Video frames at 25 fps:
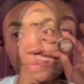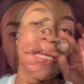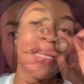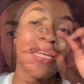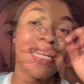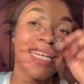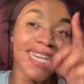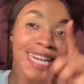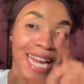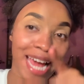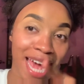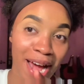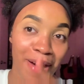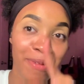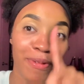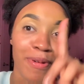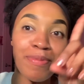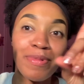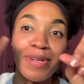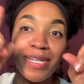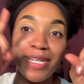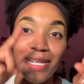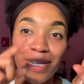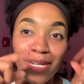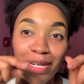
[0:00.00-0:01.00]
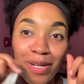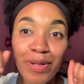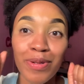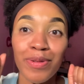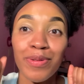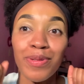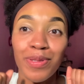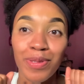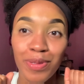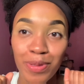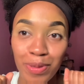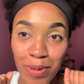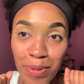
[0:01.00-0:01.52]
Now I'm gonna go
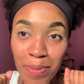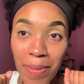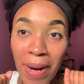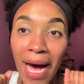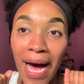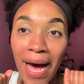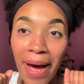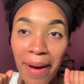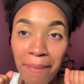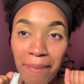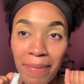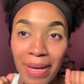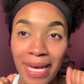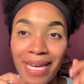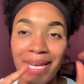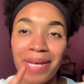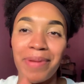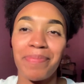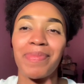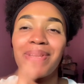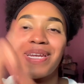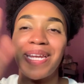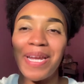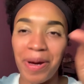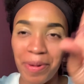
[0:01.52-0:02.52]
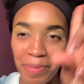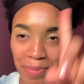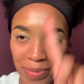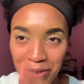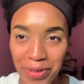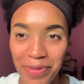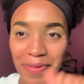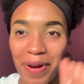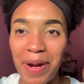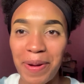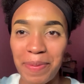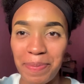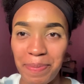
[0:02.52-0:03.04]
do my eye makeup and I'll be
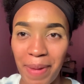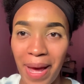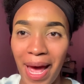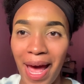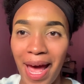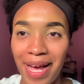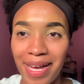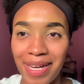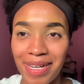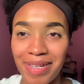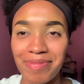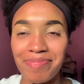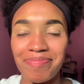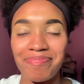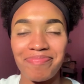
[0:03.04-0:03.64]
right back.